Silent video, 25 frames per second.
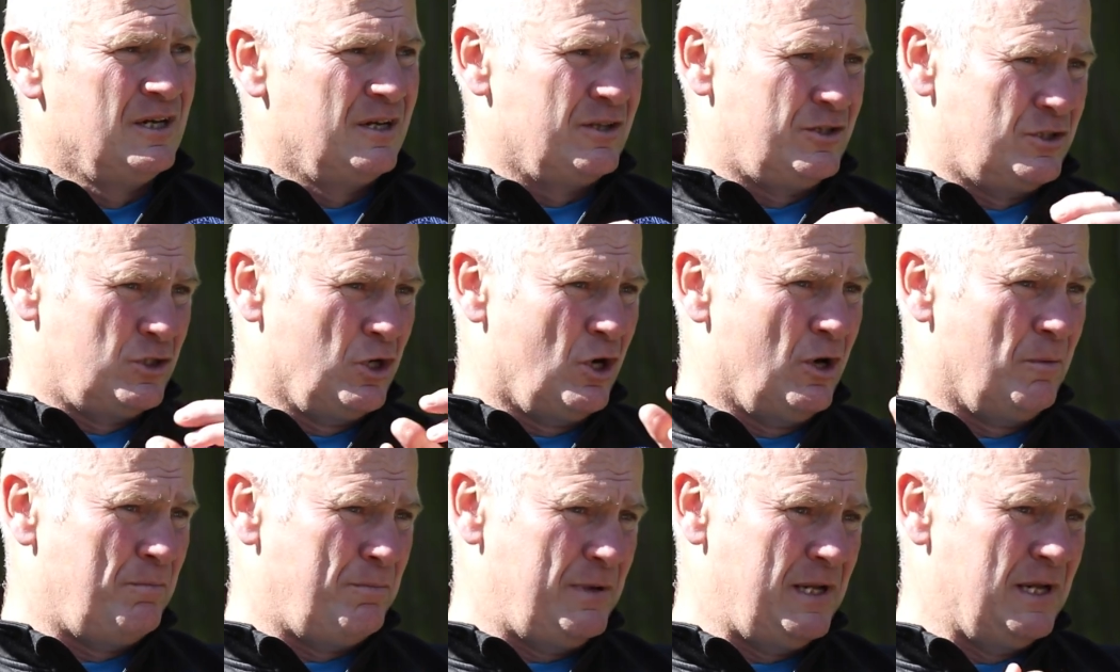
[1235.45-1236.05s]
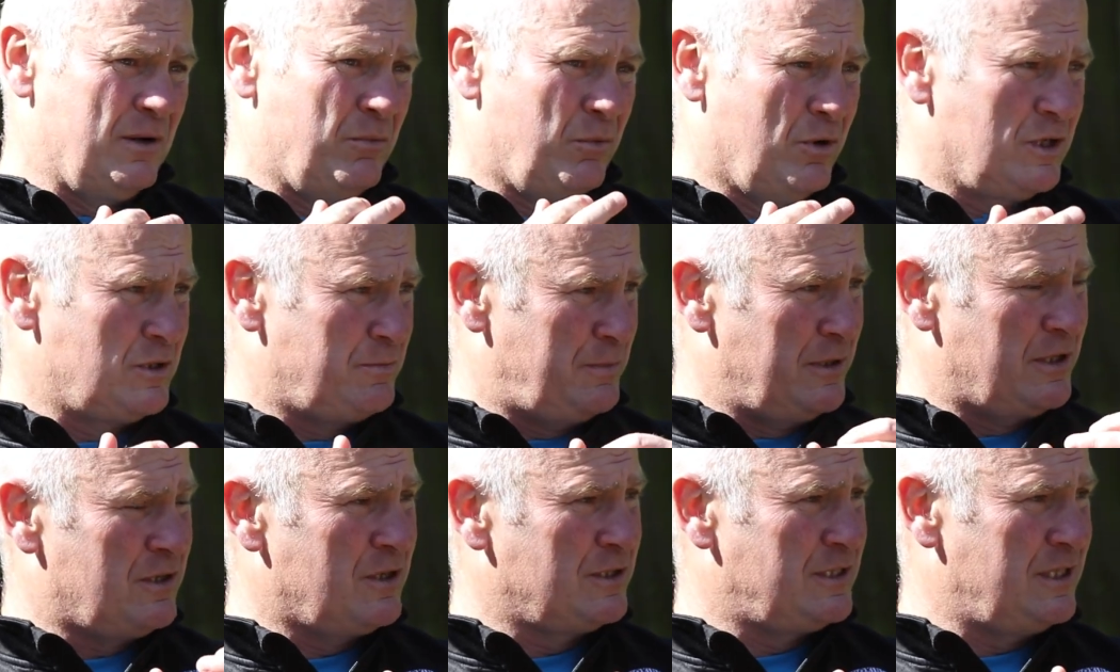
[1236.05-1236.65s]
Tarpier was
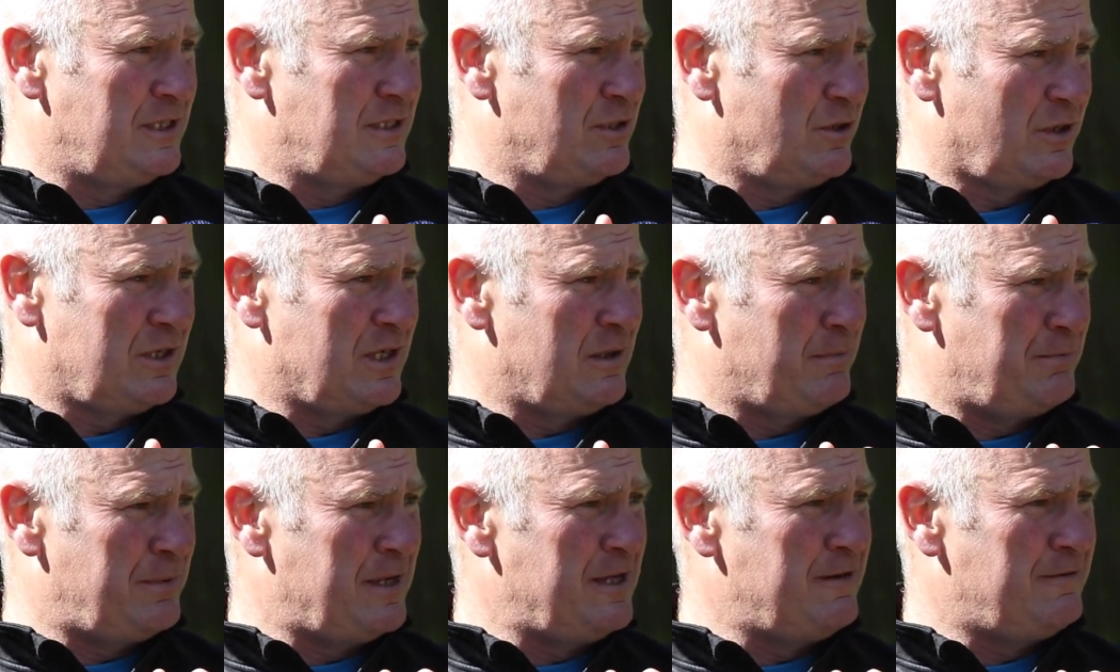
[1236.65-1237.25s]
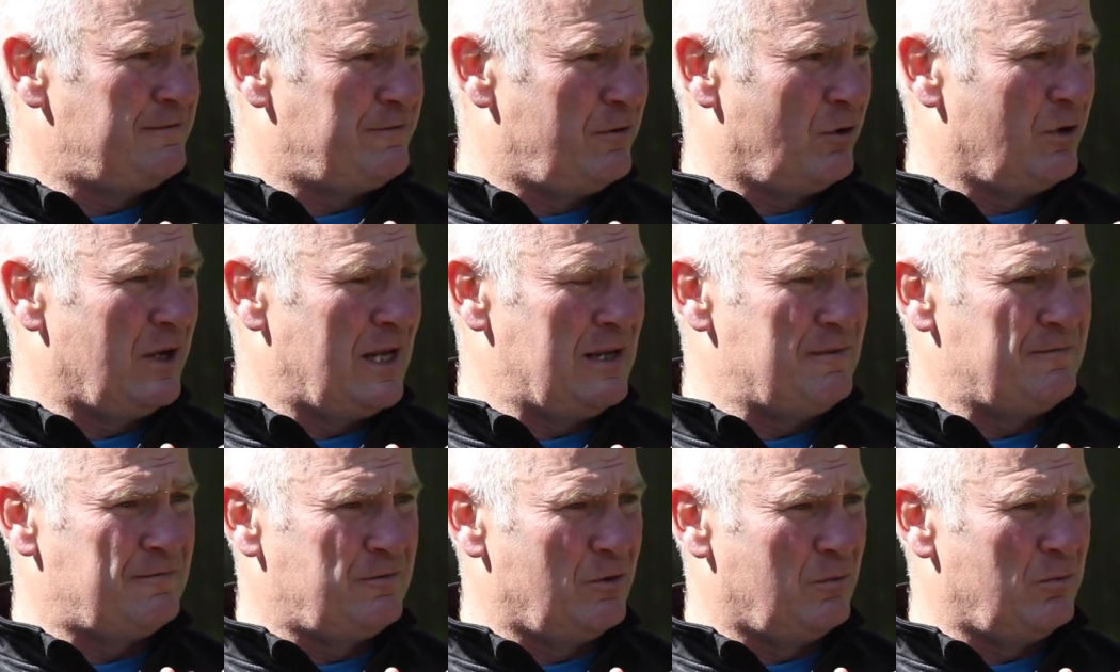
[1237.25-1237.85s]
because he's not going to be full
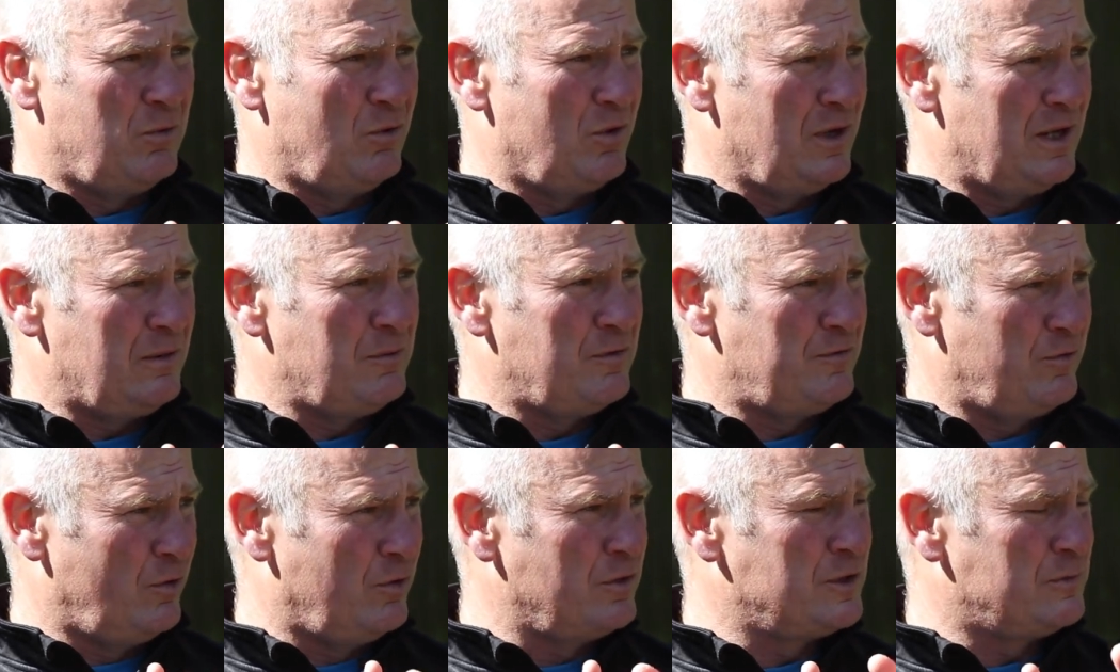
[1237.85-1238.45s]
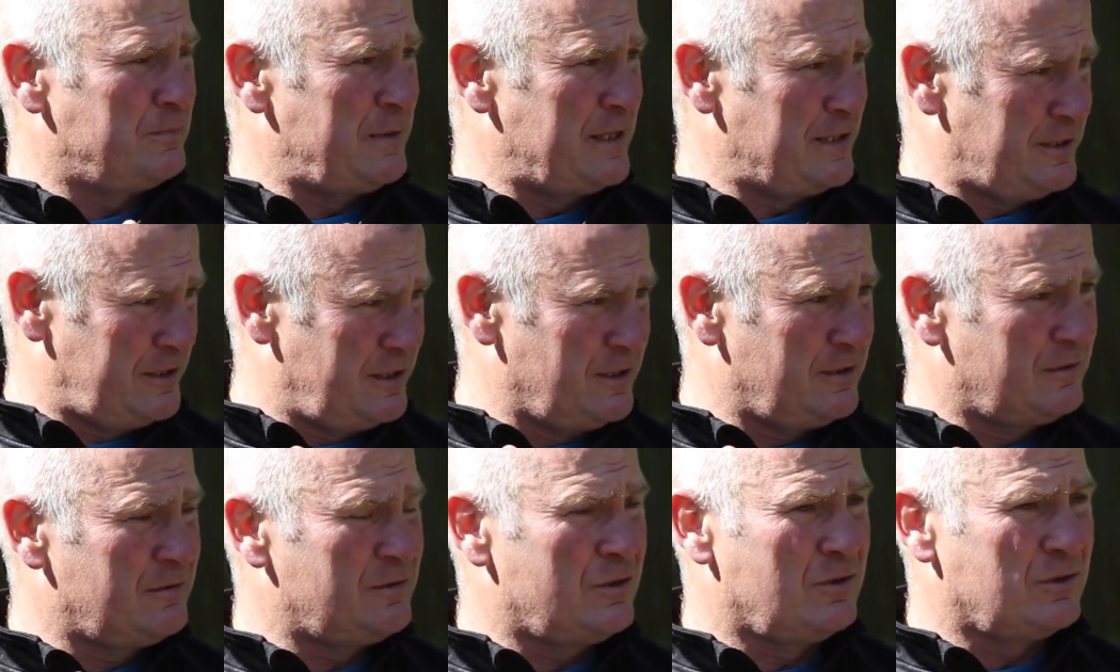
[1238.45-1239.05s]
time footballer. I thought it was best
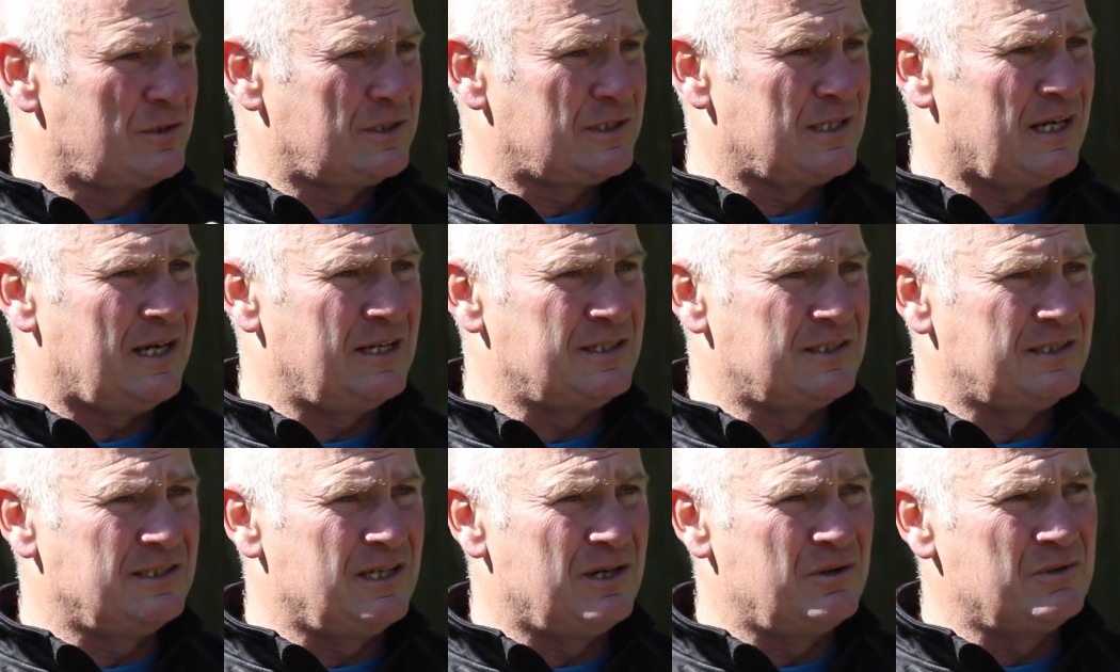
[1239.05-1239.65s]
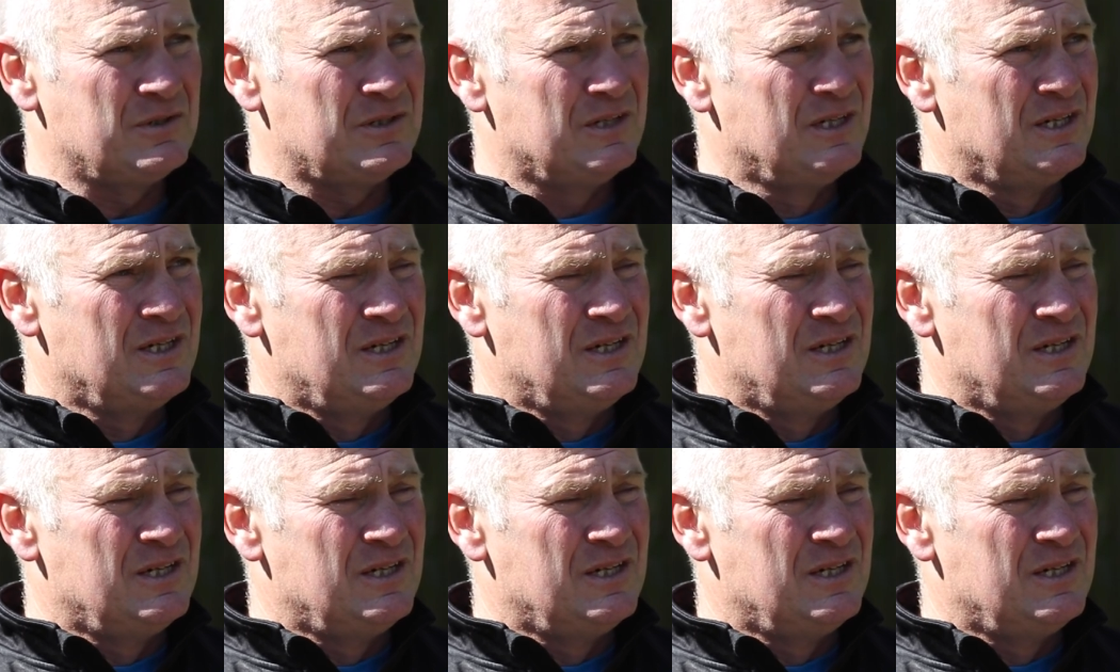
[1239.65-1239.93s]
to cut ties now.